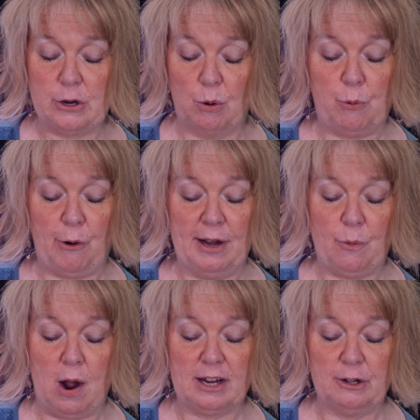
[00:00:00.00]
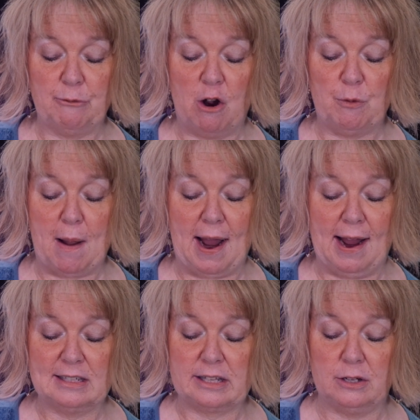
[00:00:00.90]
no point walking around with my
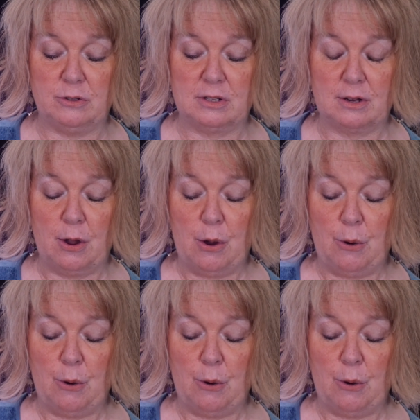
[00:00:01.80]
eyes closed,